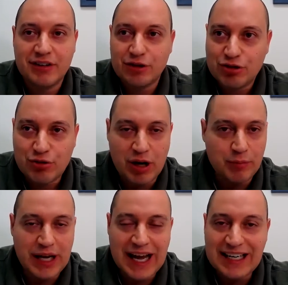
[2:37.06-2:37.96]

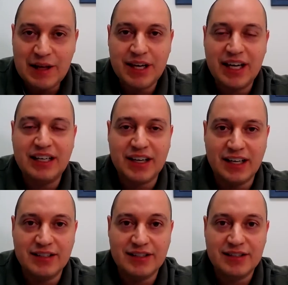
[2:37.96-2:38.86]
Trump, anything he
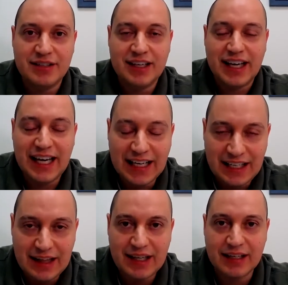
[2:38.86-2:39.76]
does,
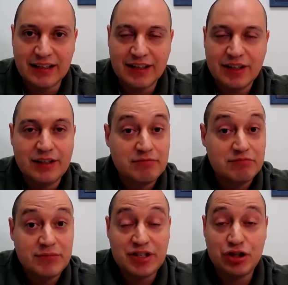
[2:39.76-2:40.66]
anything,
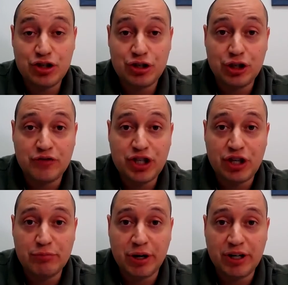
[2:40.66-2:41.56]
guess you shouldn't have
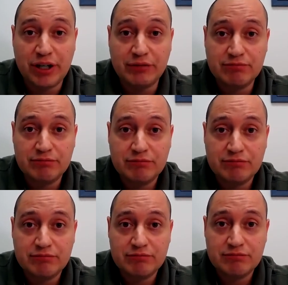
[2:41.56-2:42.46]
cheated Bernie.
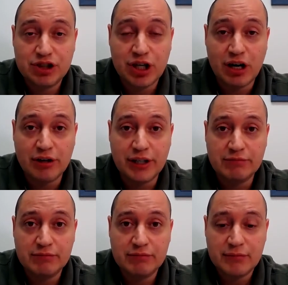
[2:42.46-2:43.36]

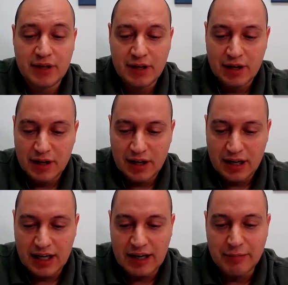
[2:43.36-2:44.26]
Sorry.
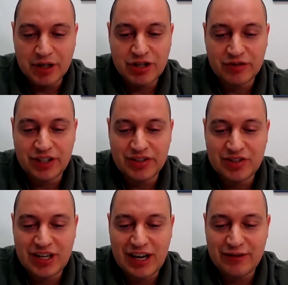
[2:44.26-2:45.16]
Uh, much of Clinton
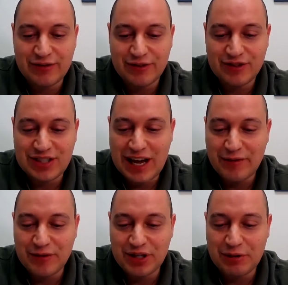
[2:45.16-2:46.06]
staff,
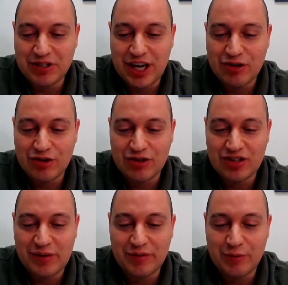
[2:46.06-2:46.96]
staffers' irritation
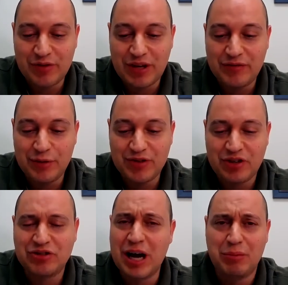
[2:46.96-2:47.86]
stem from what they view as a
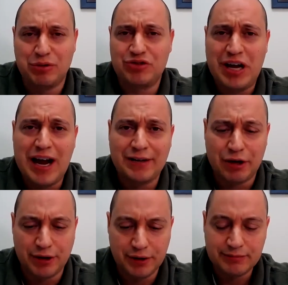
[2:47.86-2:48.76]
double
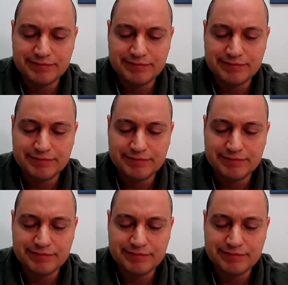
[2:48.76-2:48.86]
standard.